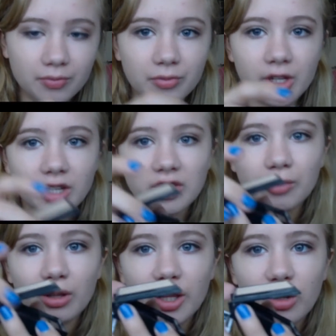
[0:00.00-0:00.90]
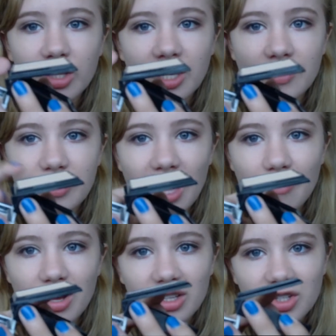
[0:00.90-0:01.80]
Look, they really only give you that
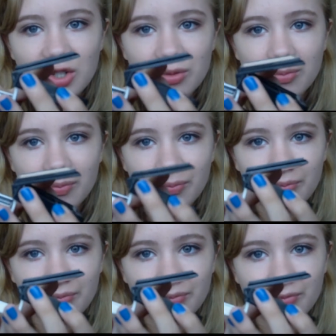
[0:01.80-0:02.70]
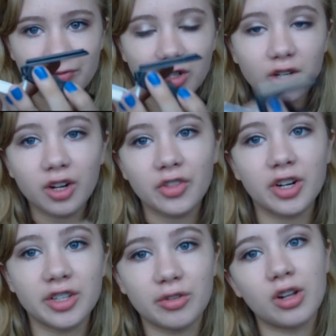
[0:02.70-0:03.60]
much for
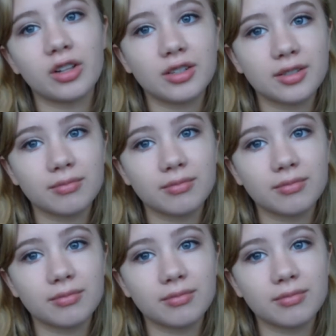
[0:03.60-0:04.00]
$32.